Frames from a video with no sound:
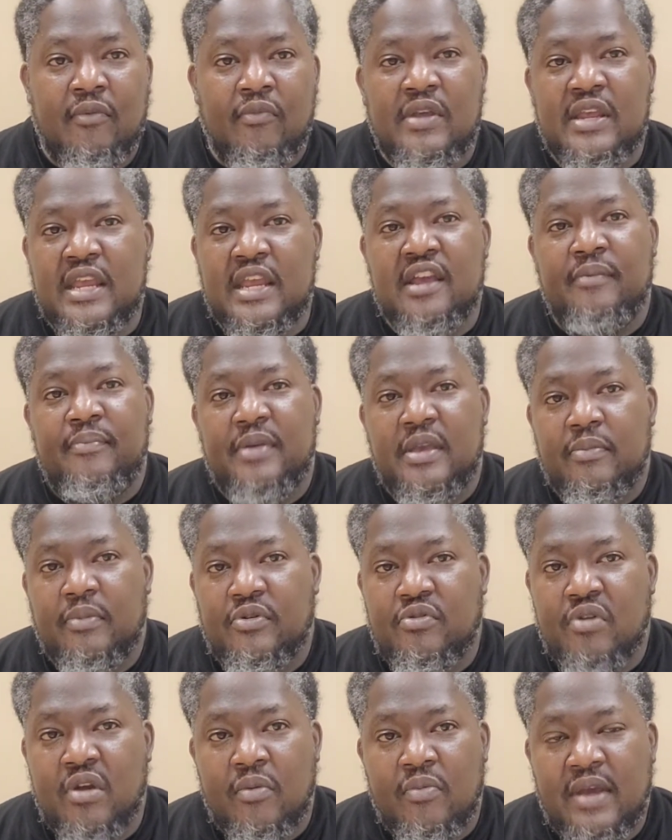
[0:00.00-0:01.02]
We hear people
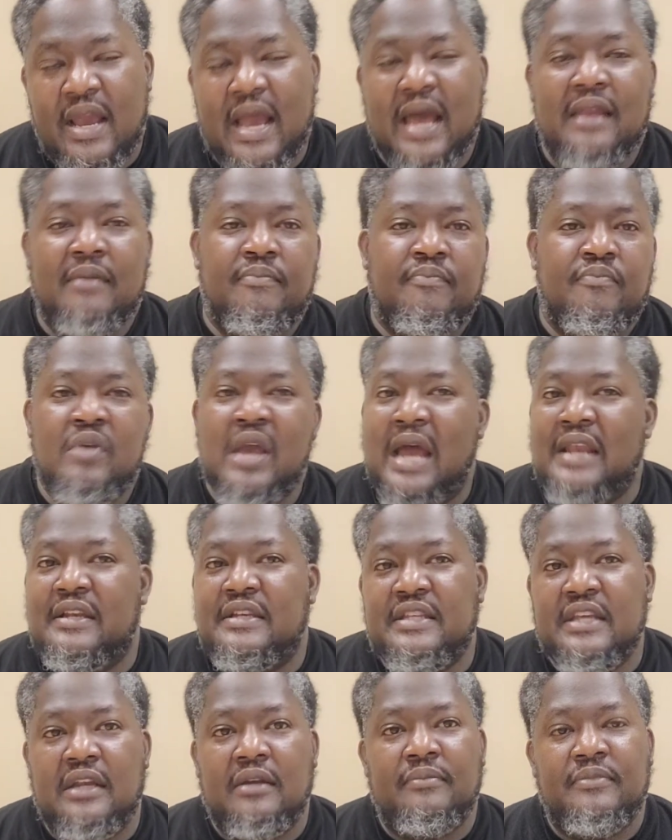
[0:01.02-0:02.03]
do that. We got to
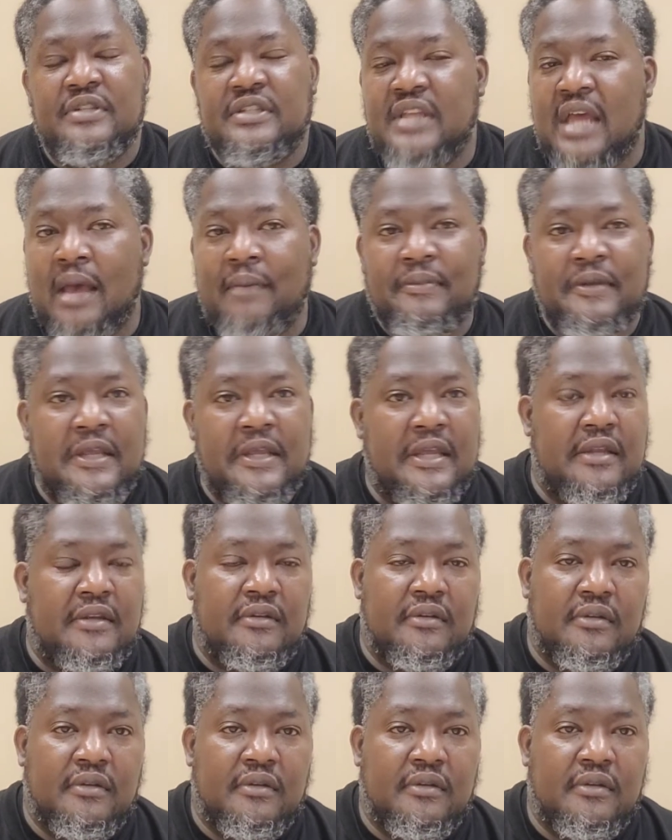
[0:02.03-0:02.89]
tell them to stop that.